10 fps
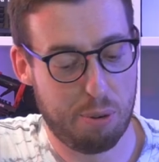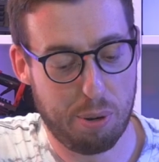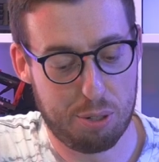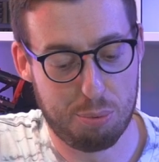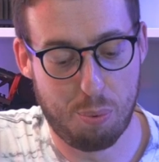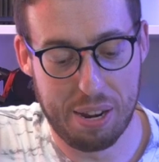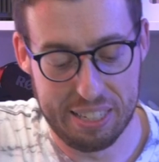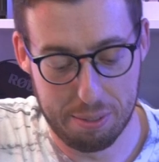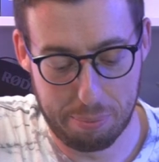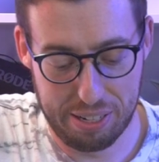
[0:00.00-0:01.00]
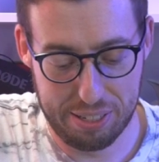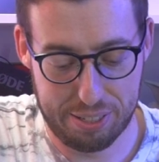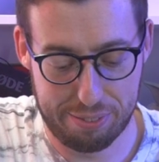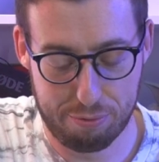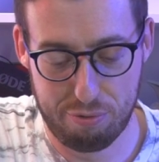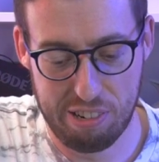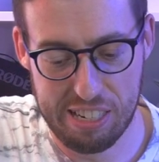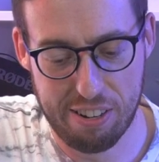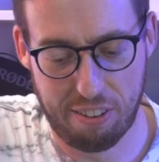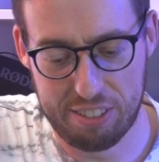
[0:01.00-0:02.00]
much weight, but it's really
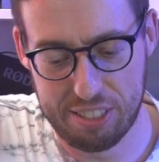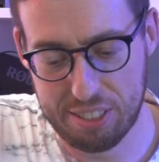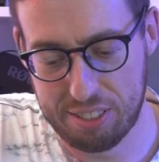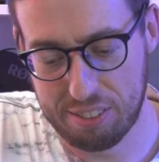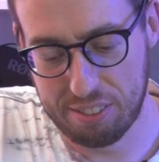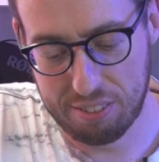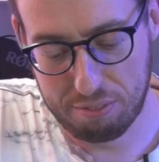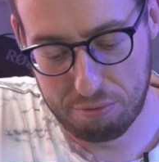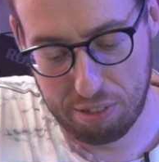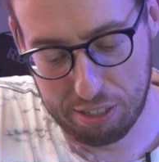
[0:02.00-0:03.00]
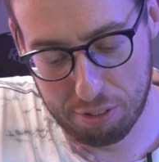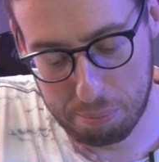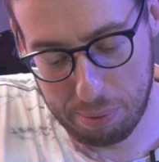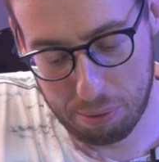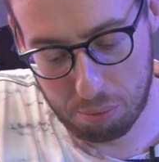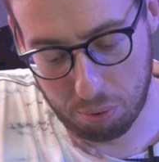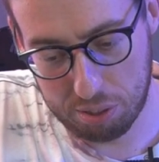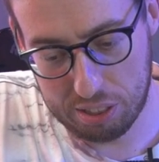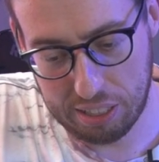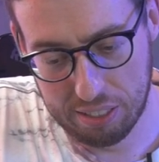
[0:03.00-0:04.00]
nice. It's really good build
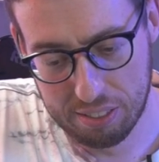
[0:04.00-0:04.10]
quality.